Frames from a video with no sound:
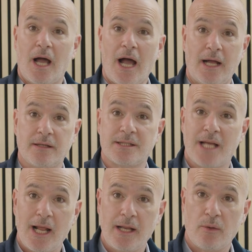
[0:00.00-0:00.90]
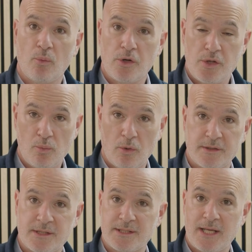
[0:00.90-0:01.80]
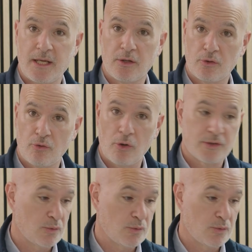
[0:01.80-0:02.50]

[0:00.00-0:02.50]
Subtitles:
and tell it what you want to take across,